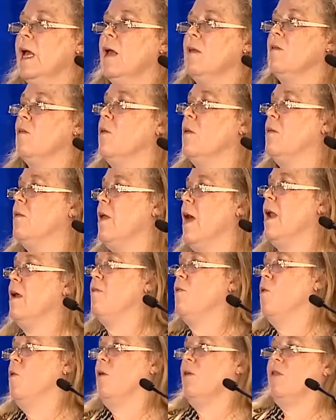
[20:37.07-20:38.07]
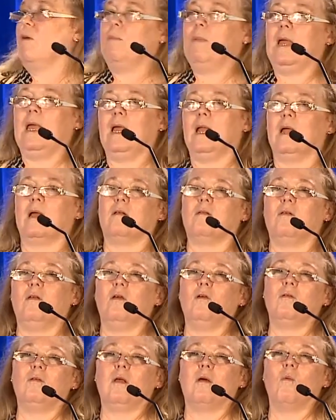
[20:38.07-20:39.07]
So instead of orthopedics
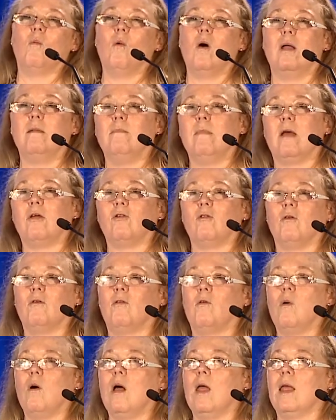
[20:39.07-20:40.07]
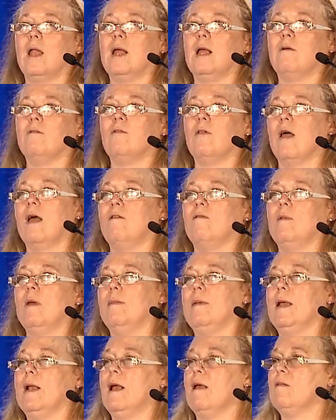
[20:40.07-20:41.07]
using one measure of quality of life,
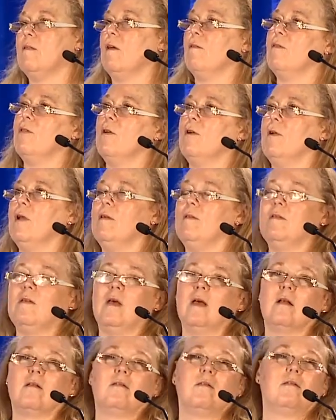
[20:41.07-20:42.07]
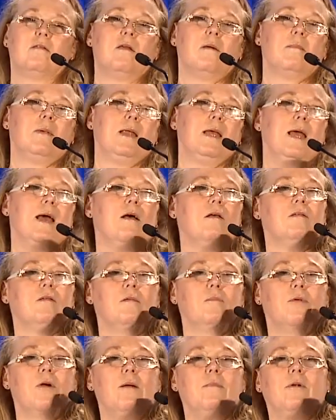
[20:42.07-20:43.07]
maybe an SF-36, and somebody else
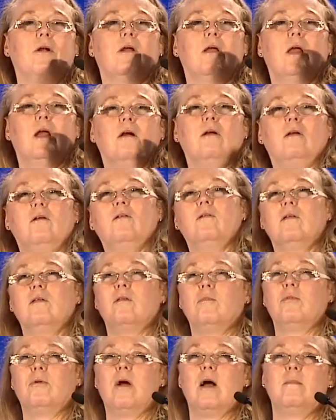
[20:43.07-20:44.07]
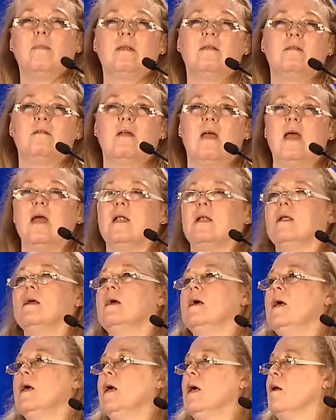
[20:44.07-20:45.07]
in primary care using the PROMIS 10
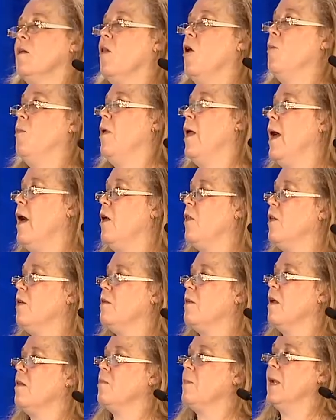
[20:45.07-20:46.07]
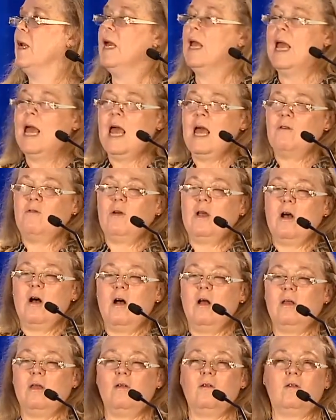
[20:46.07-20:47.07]
global health assessment, if we
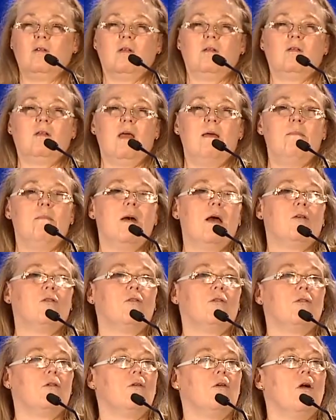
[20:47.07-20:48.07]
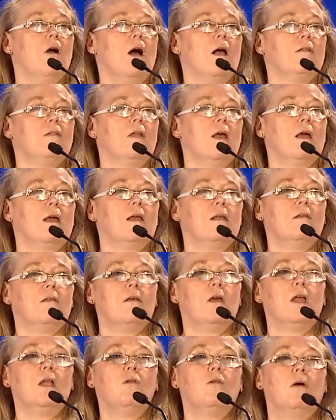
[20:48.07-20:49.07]
all use the same measures across that
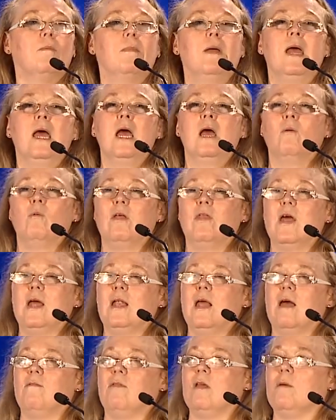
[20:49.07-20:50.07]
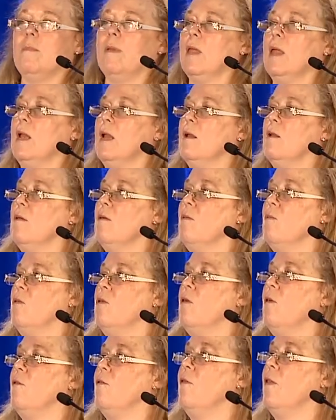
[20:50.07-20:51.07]
continuum, we then have the ability
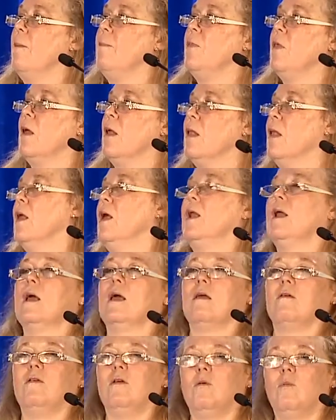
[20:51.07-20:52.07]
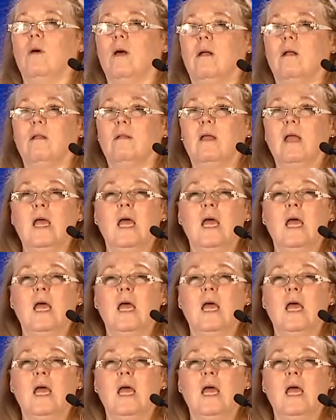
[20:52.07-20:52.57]
to flip the clinic, if you will.